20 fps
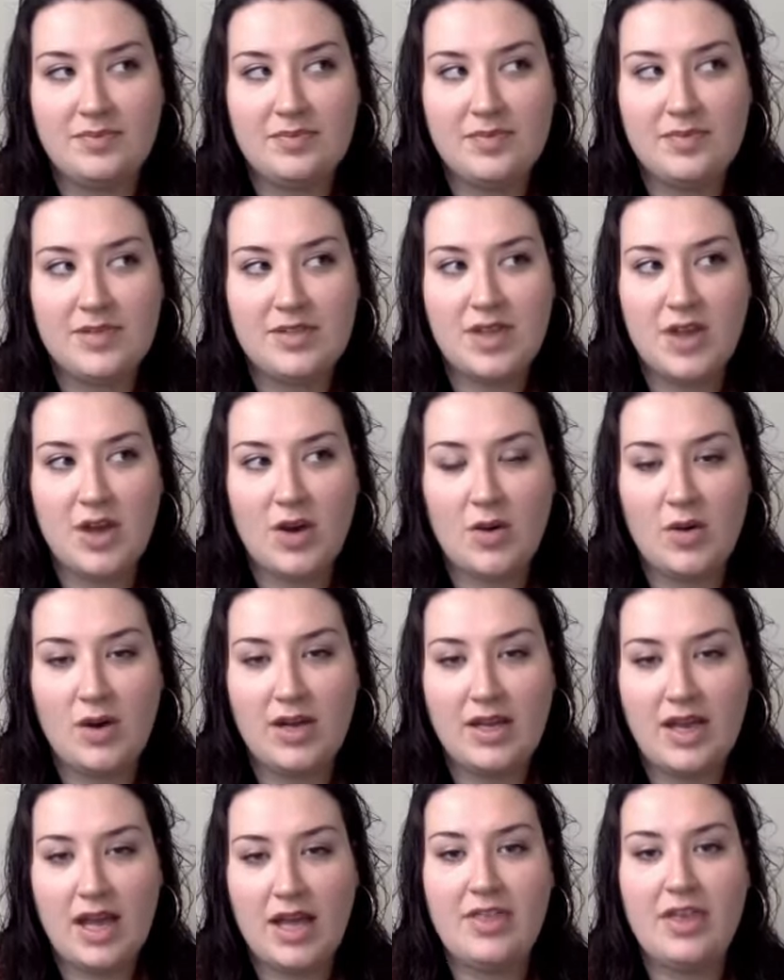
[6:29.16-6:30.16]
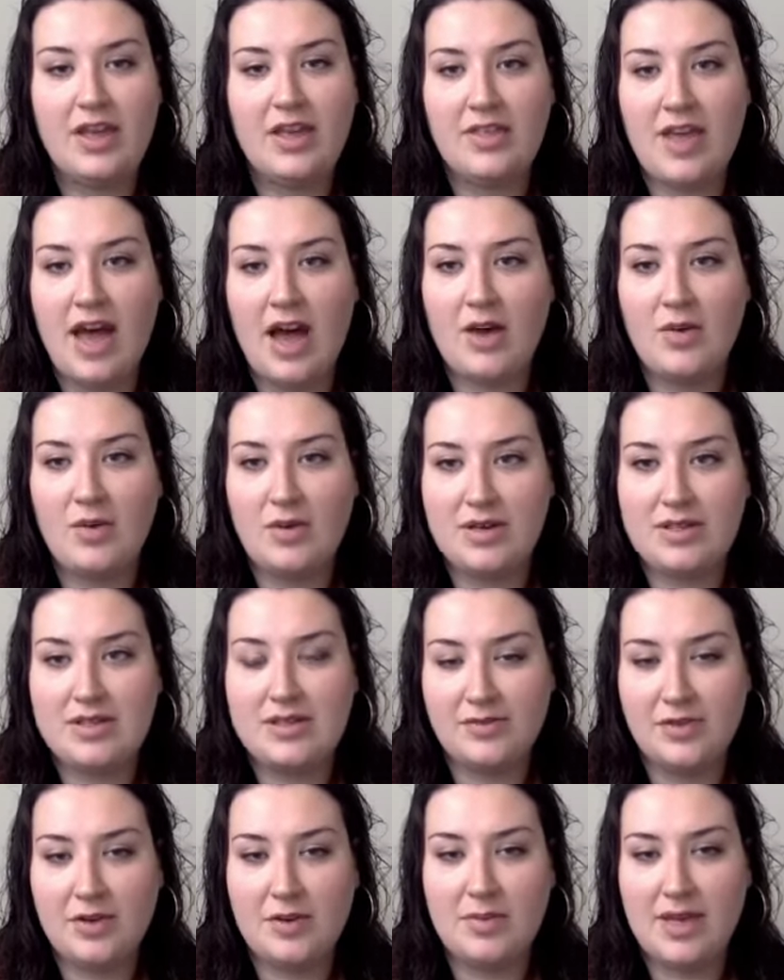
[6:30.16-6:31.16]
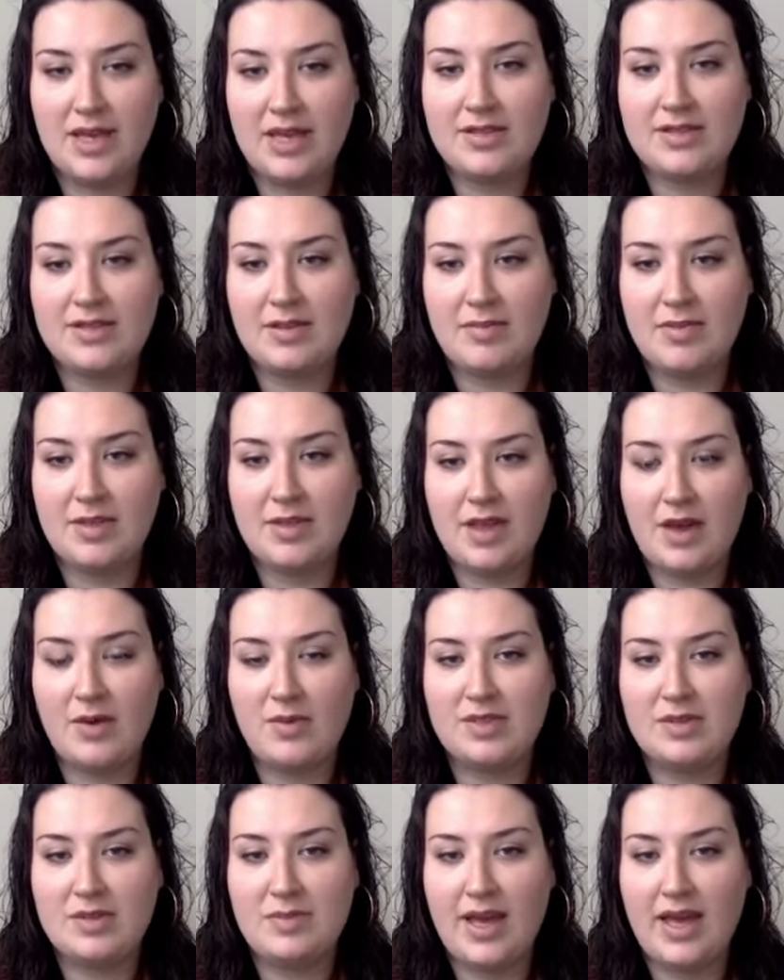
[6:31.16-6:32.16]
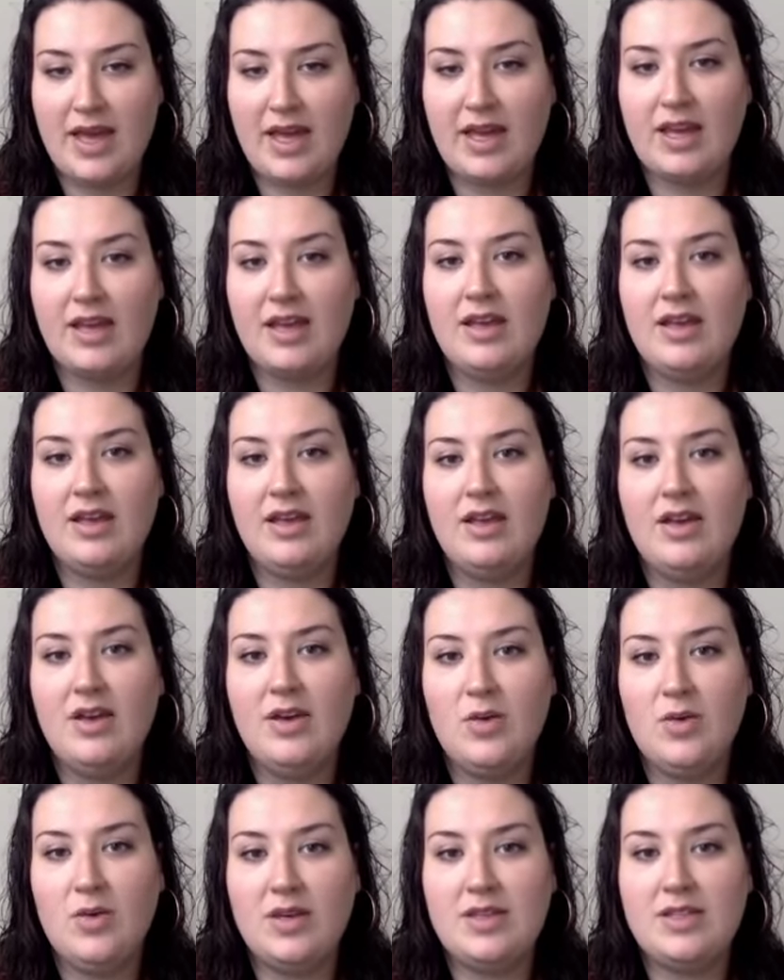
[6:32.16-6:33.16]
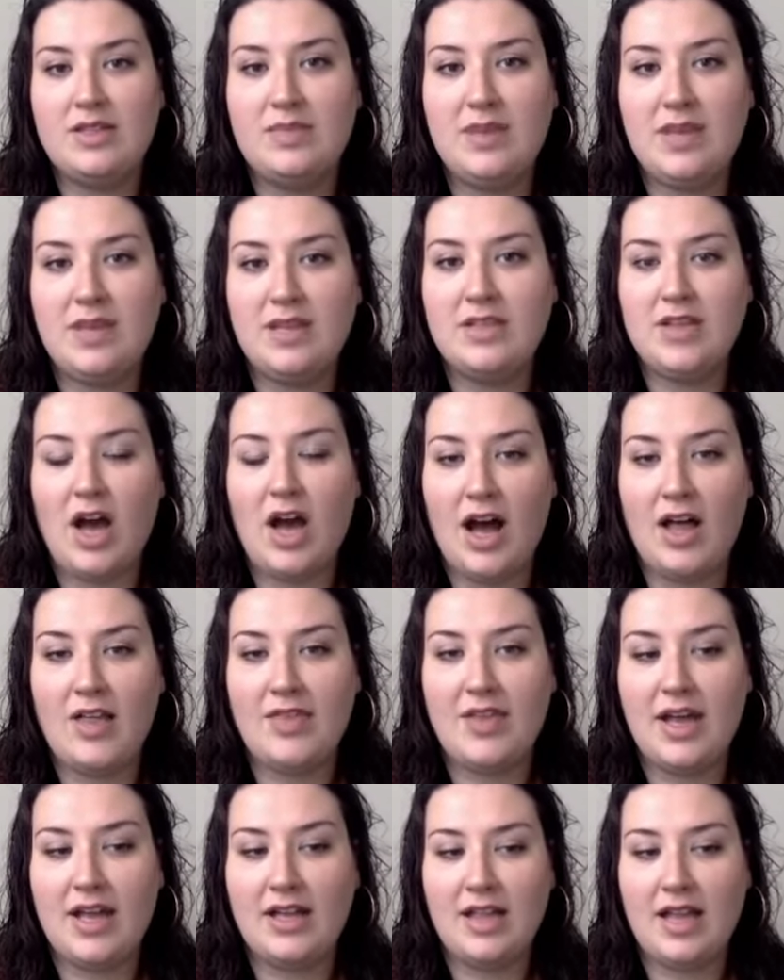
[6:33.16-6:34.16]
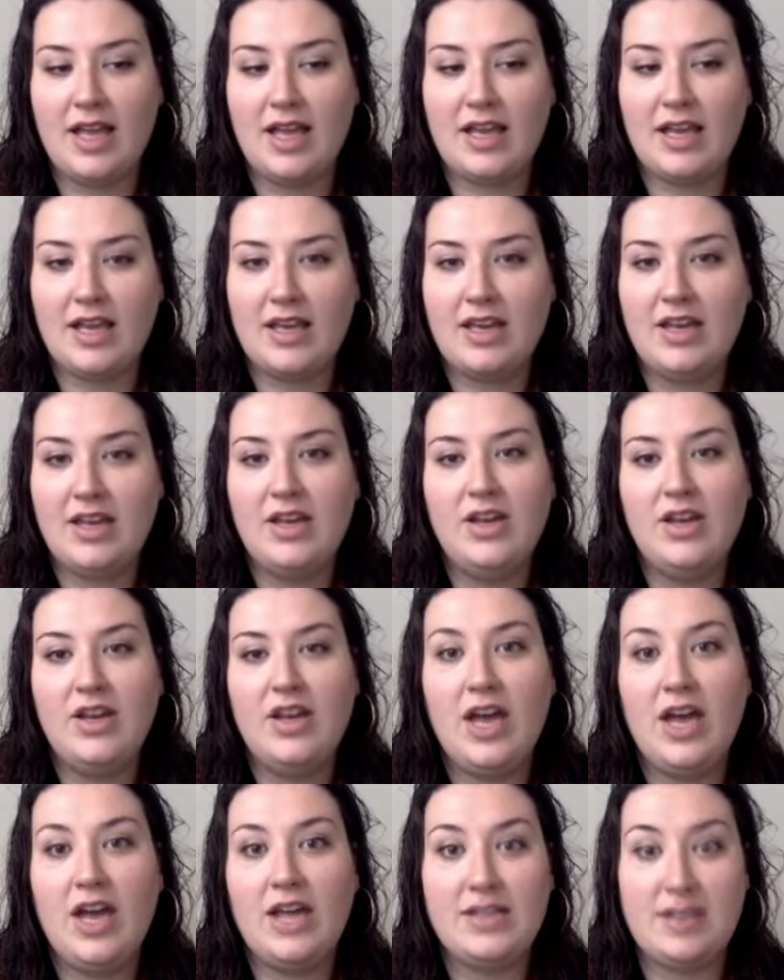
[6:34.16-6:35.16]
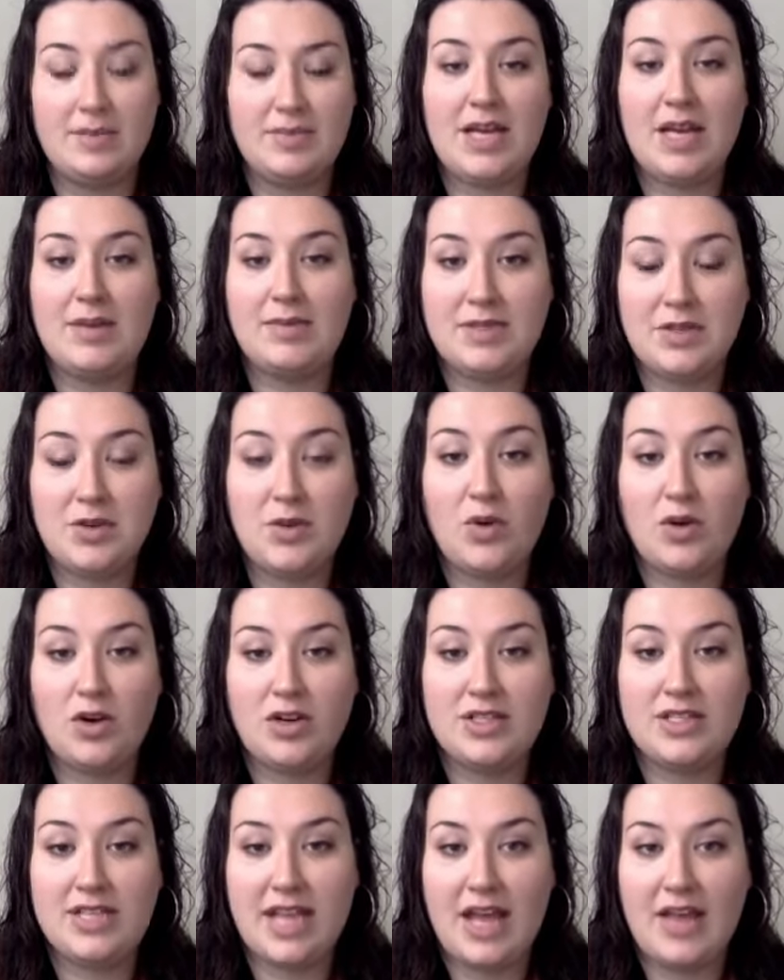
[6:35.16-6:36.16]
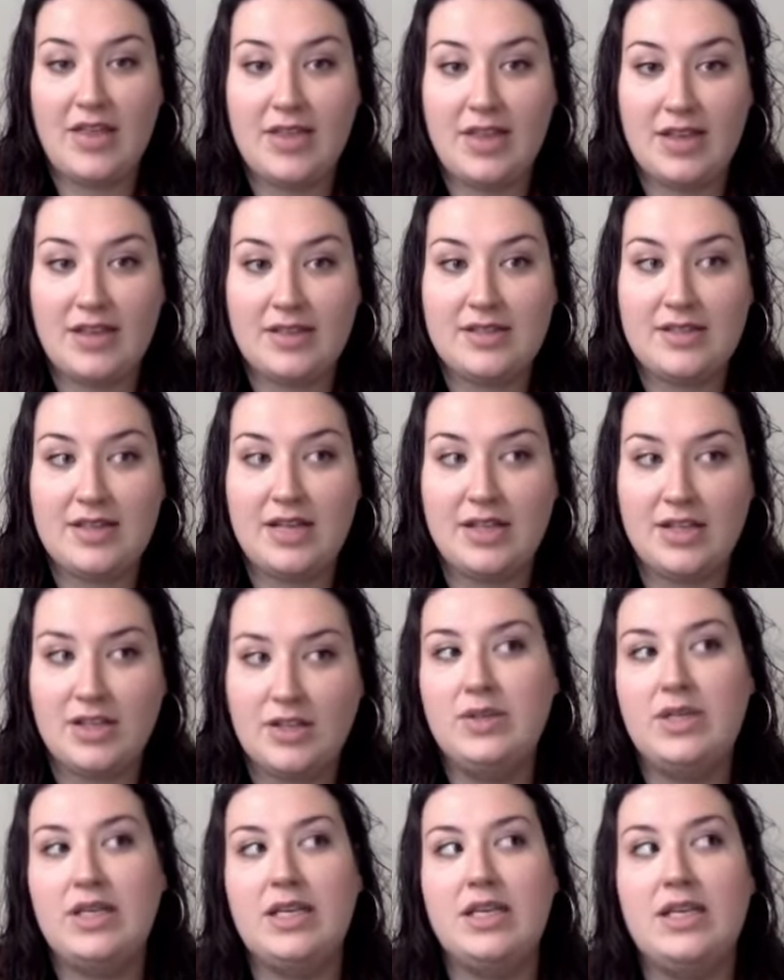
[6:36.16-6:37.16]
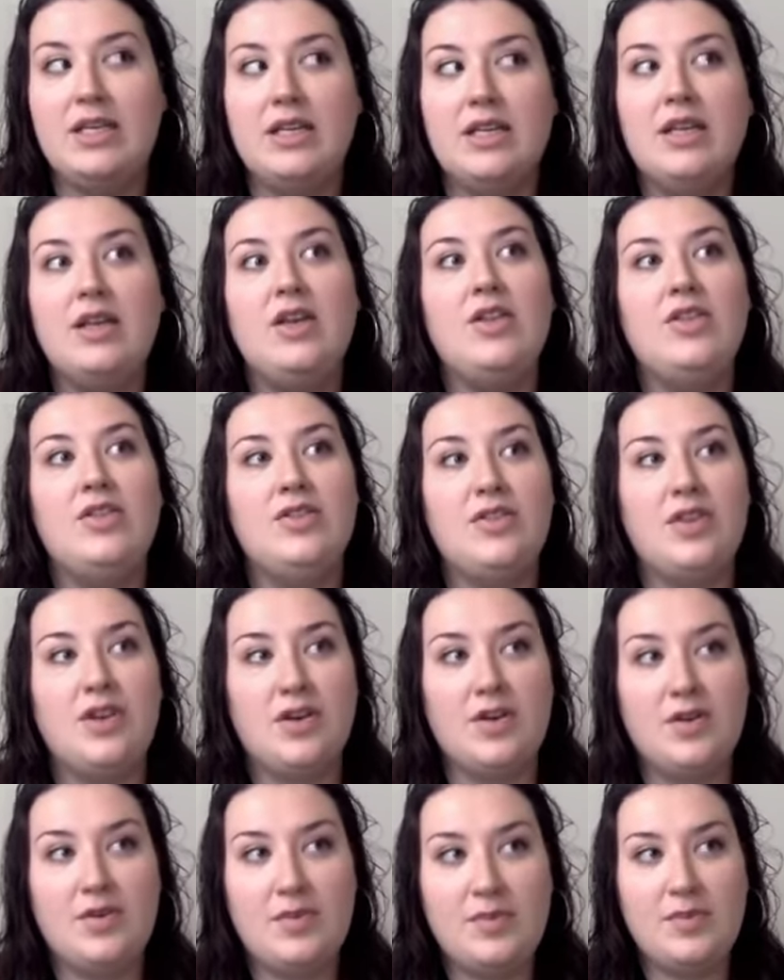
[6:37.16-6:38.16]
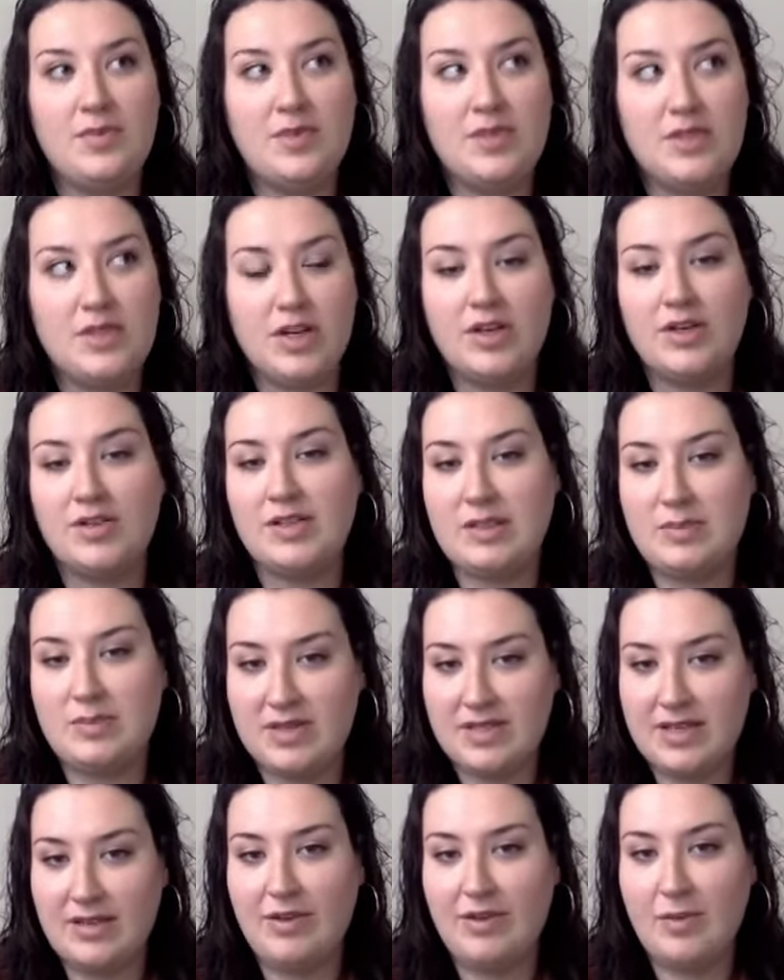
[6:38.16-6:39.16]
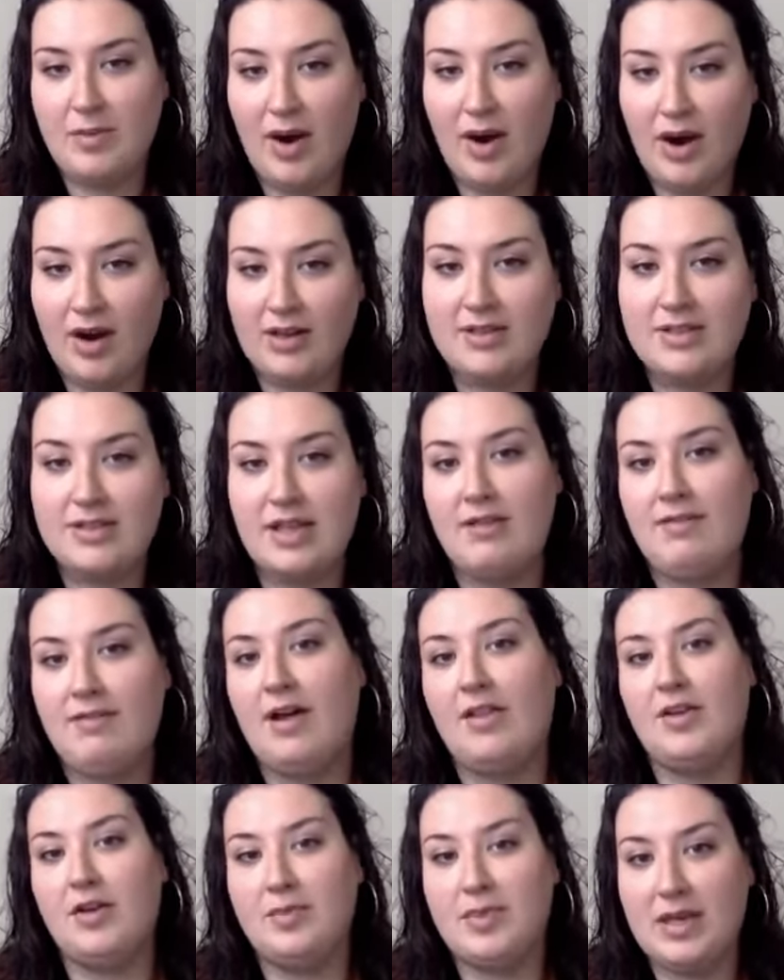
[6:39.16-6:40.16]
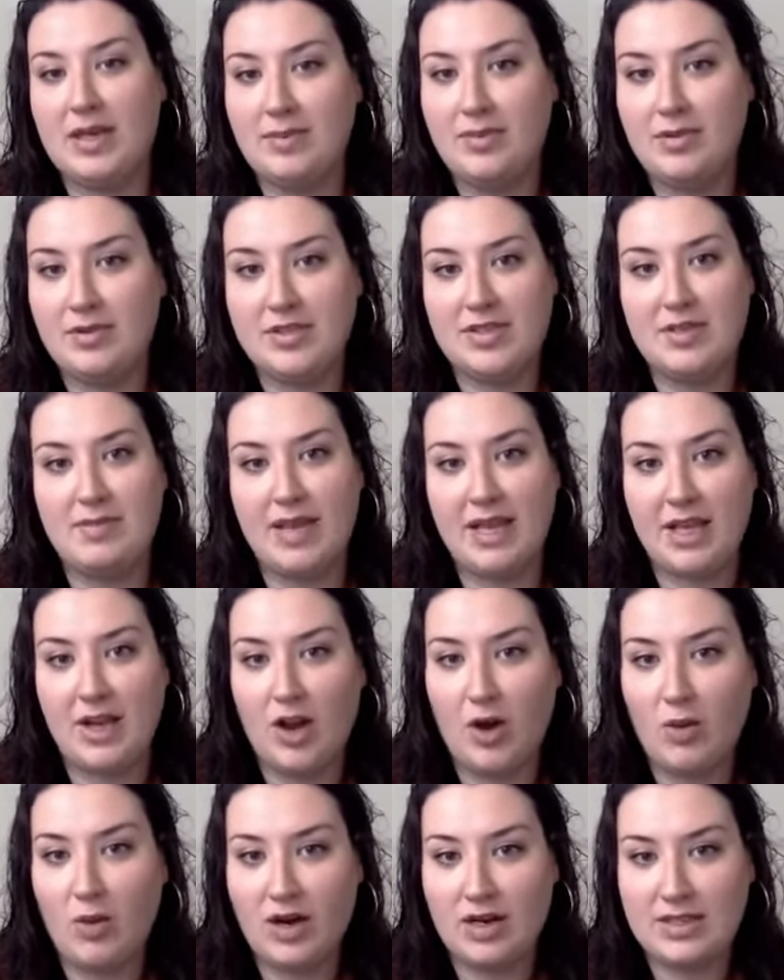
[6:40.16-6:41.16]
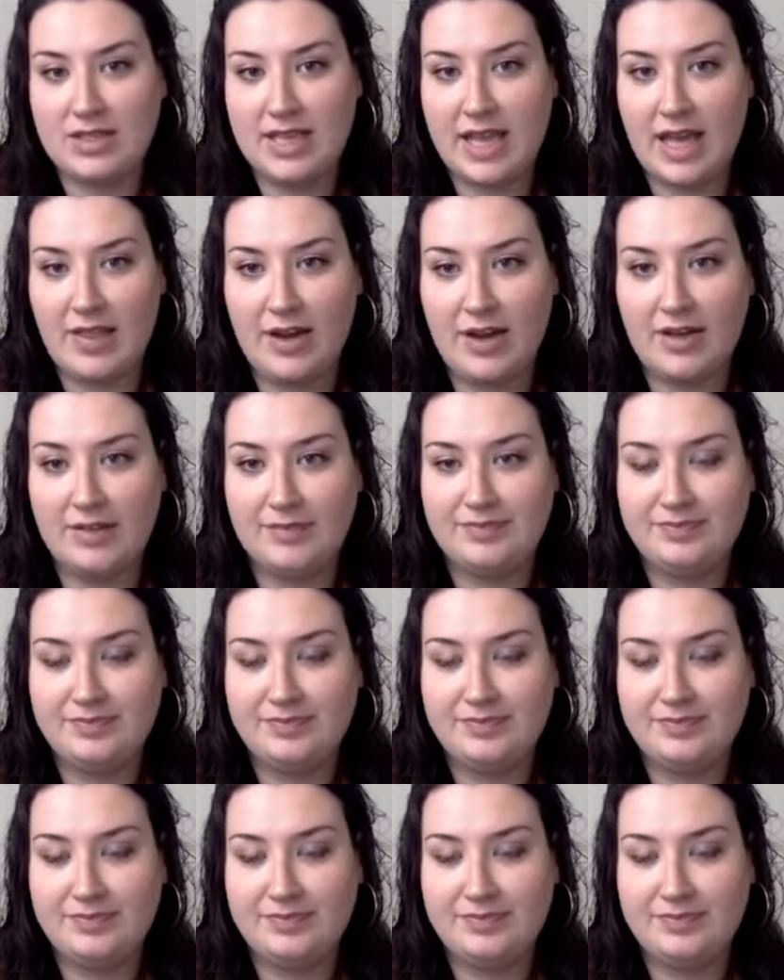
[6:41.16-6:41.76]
So I think that was, for me, something that was big, was being taught that like sometimes in order to get things done, you need the certain specific parts of other people to make it all work together.